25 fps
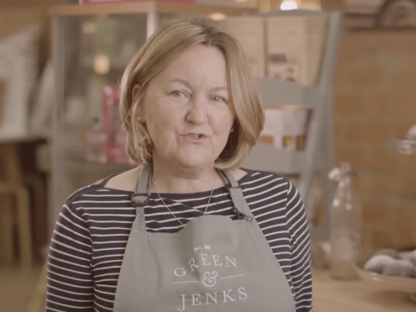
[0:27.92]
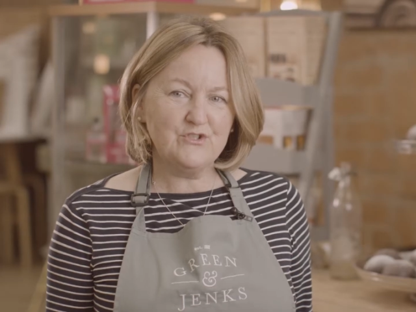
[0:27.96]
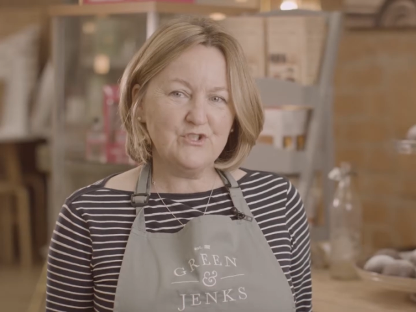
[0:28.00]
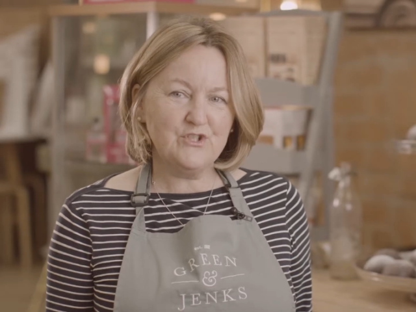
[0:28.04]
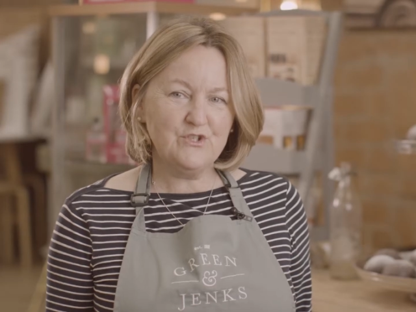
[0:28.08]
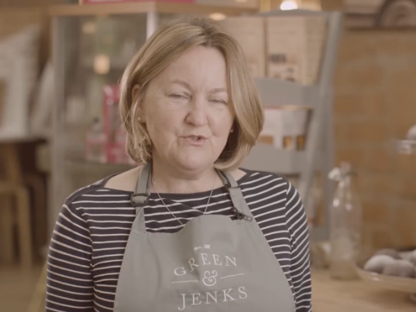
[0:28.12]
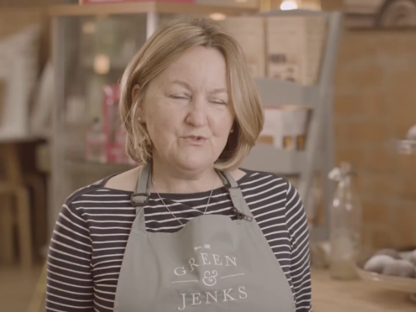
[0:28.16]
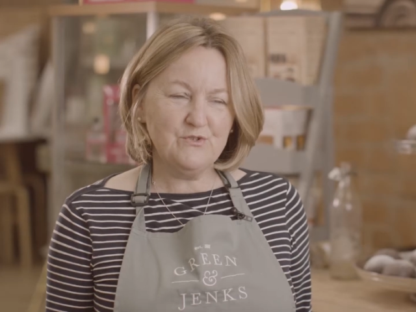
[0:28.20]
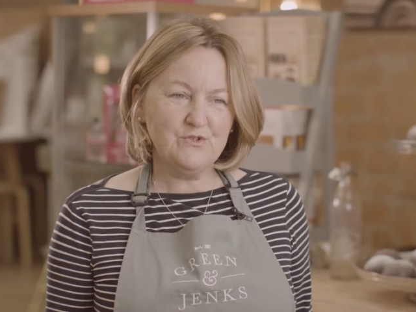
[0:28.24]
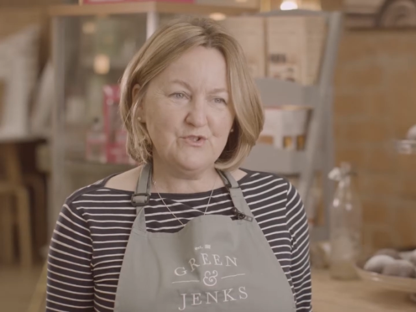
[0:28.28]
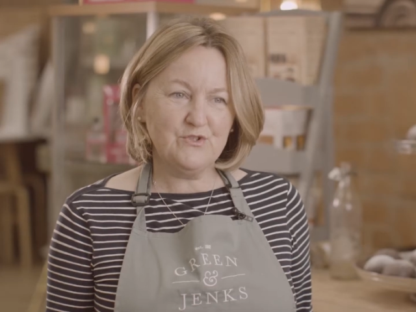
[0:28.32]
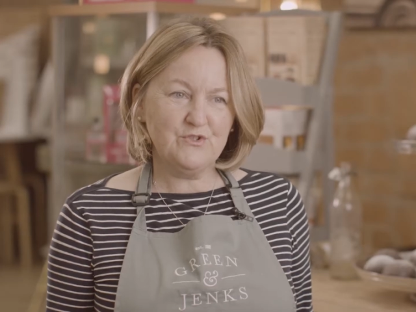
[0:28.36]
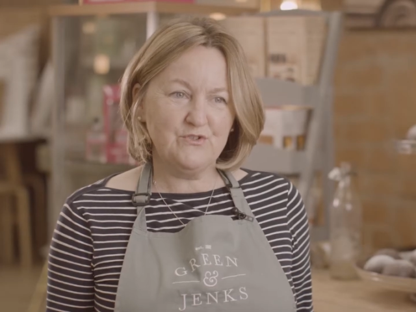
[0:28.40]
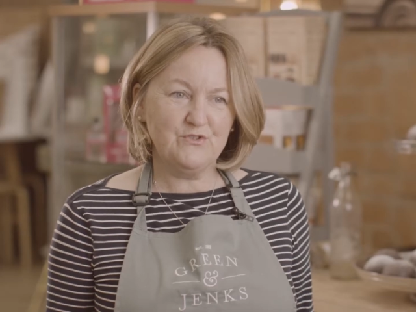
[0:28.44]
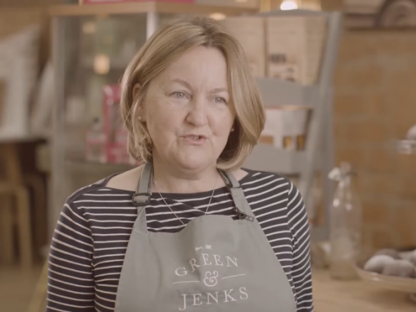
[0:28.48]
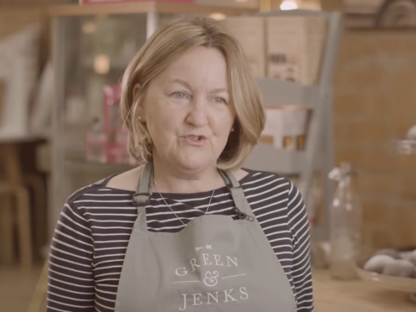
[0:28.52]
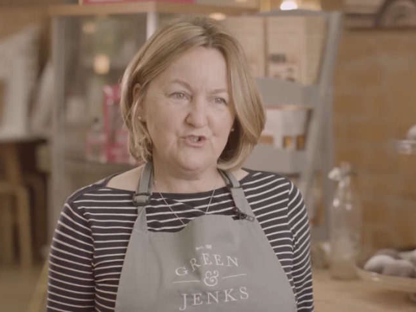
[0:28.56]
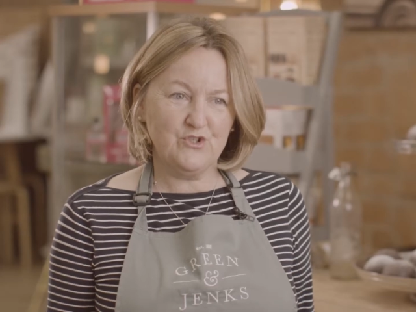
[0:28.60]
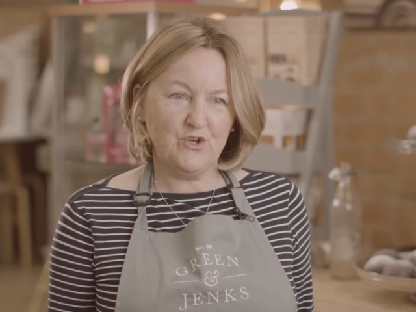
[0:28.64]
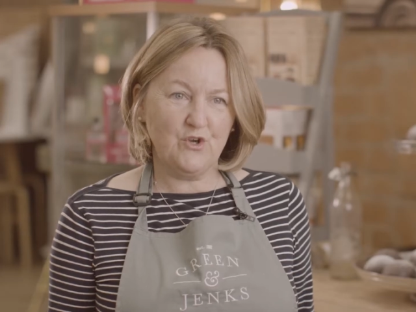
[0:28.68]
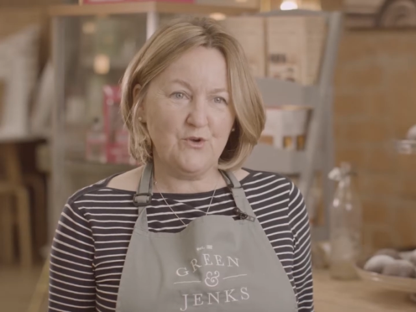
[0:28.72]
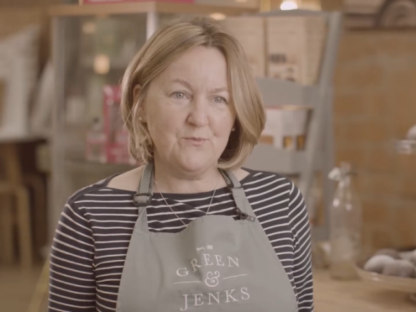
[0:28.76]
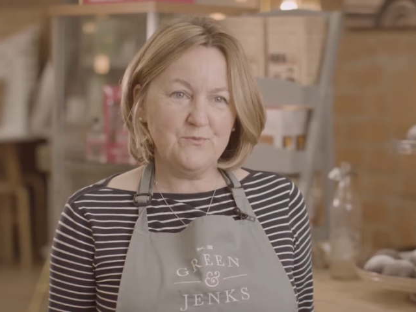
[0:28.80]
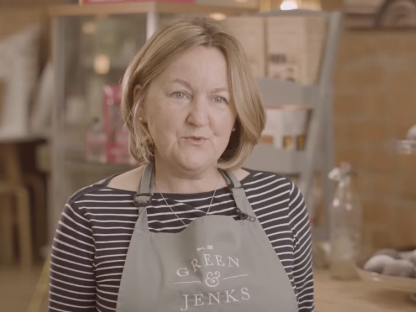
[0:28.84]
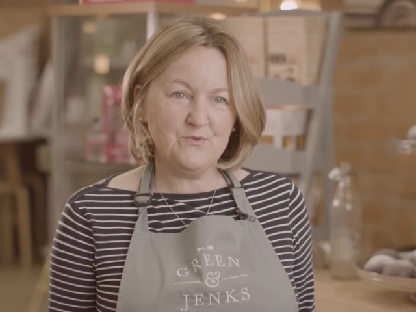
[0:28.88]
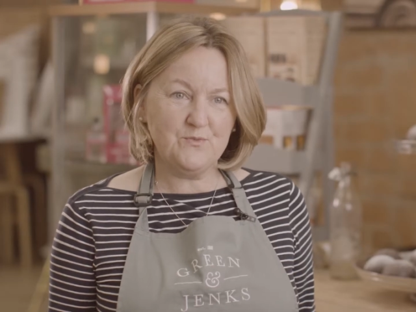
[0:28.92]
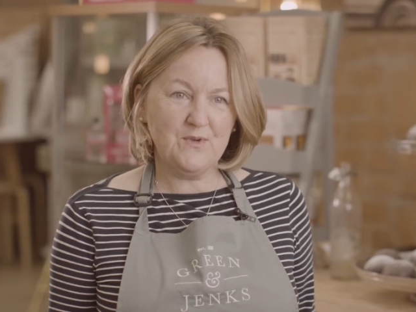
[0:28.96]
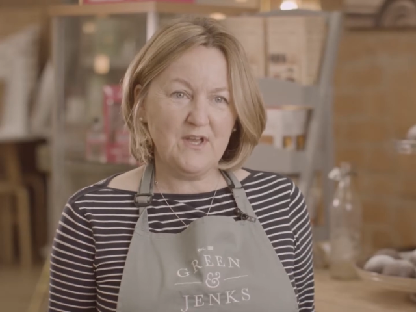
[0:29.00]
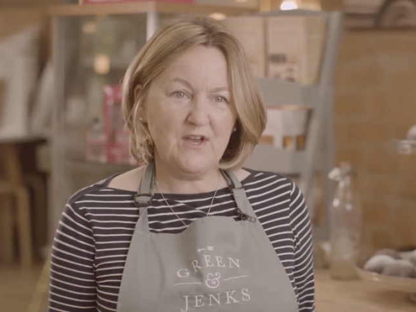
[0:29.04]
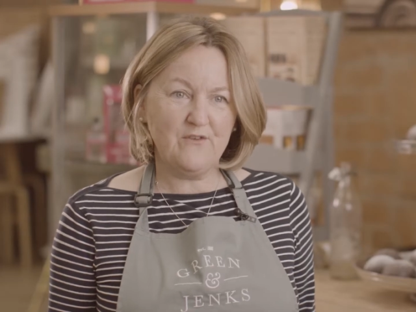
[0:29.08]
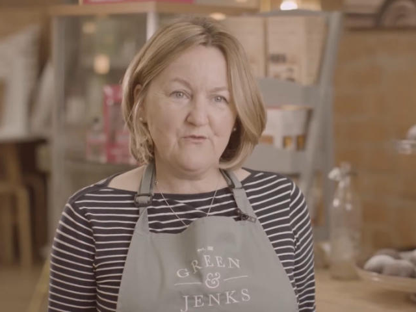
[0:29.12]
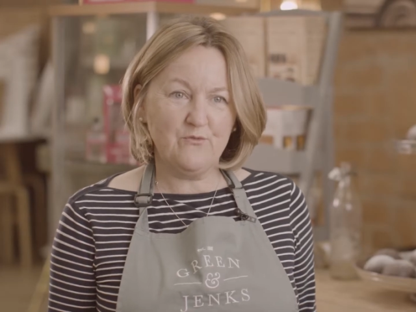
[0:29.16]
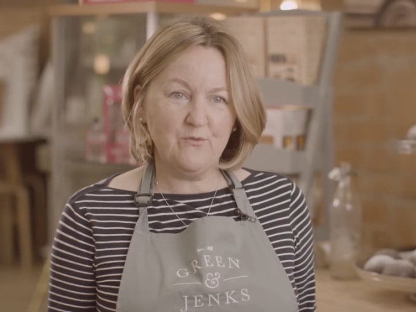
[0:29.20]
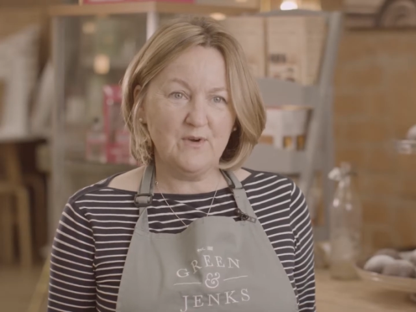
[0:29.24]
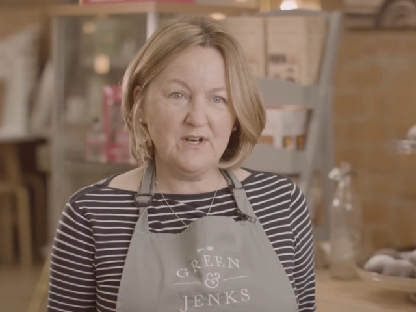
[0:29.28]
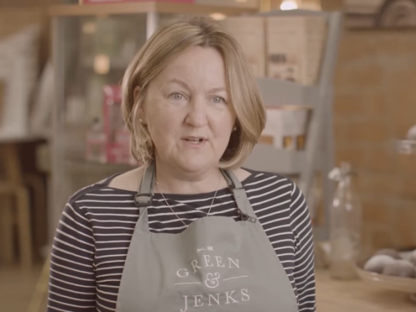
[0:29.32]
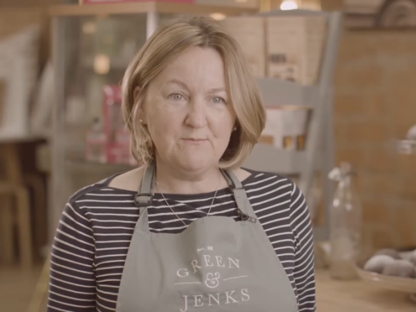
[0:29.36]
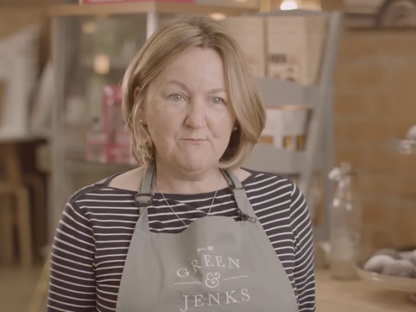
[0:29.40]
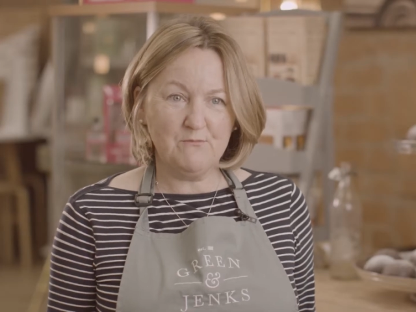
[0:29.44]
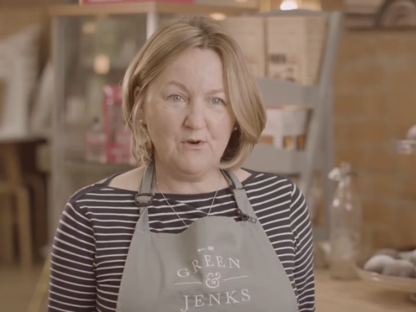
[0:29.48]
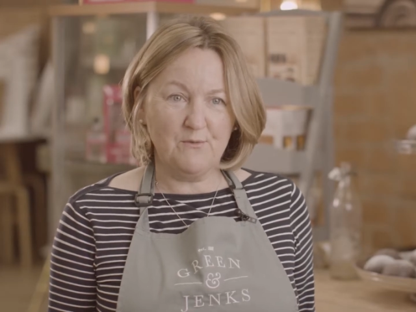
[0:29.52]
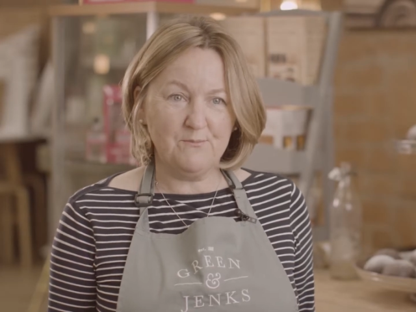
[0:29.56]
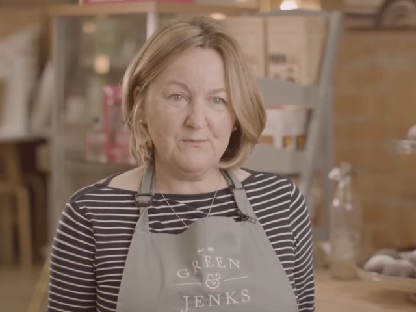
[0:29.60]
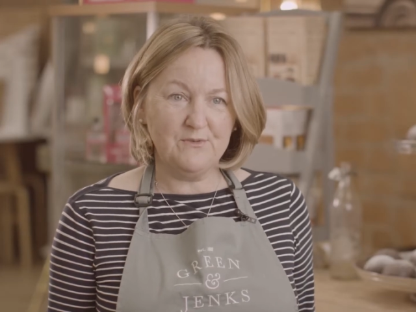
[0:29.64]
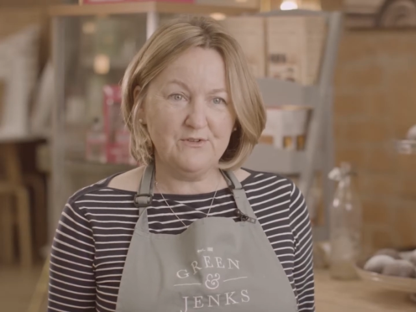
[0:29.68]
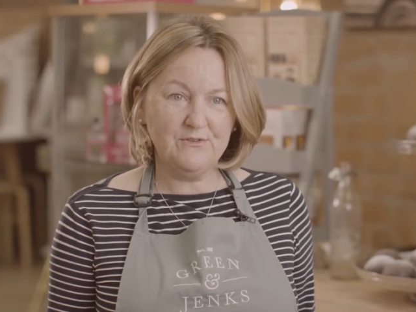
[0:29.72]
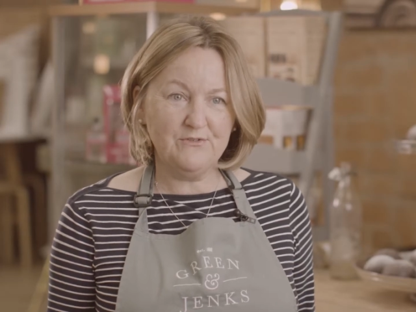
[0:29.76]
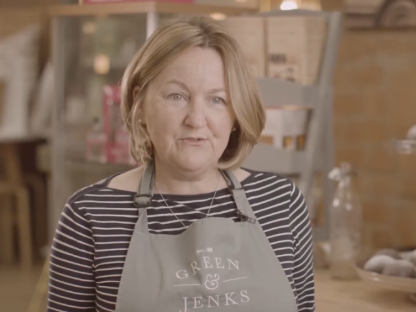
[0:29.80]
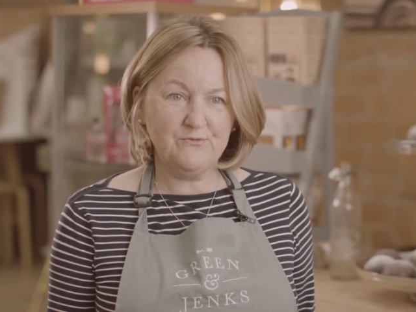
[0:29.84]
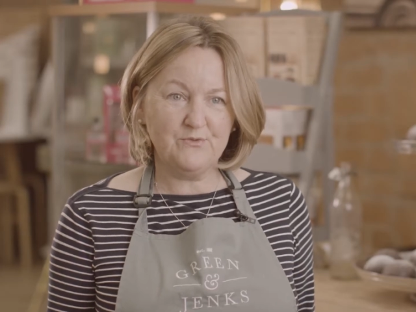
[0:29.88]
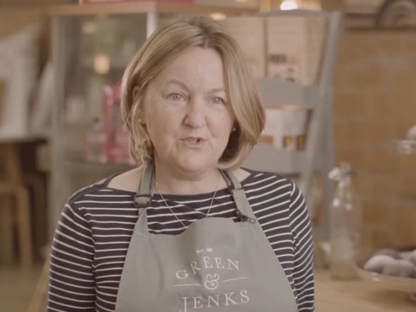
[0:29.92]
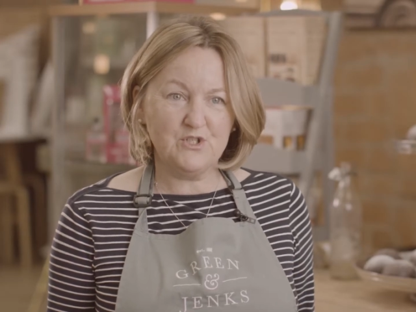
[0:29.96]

two shops. We have one in Monmouth,